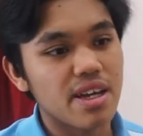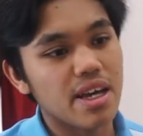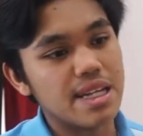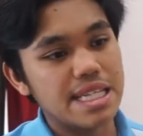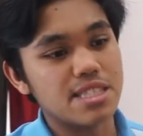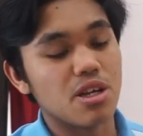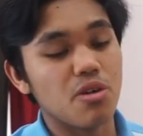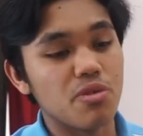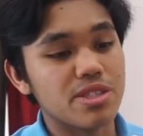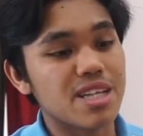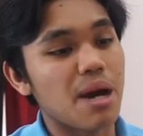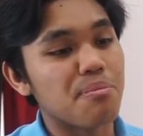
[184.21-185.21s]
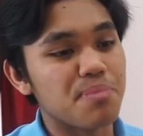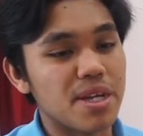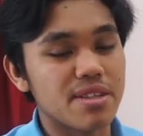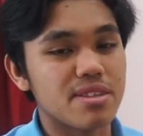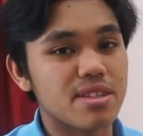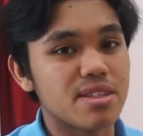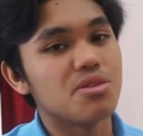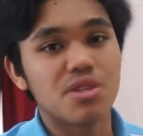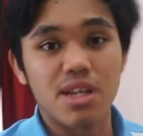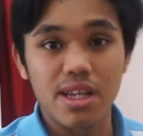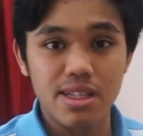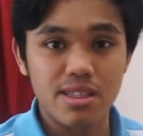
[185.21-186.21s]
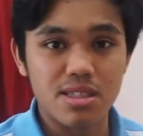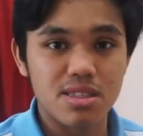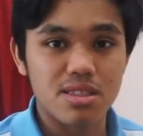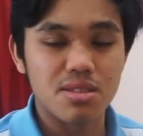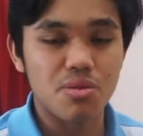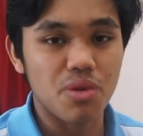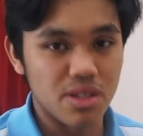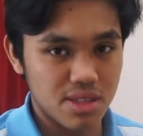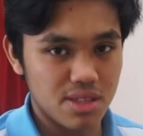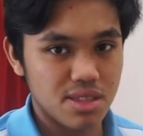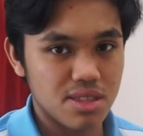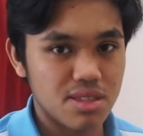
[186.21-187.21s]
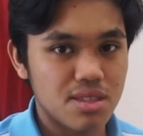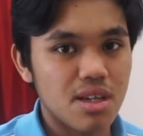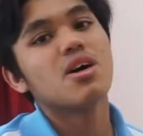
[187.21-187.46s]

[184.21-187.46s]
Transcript: and is always updated to the latest ones.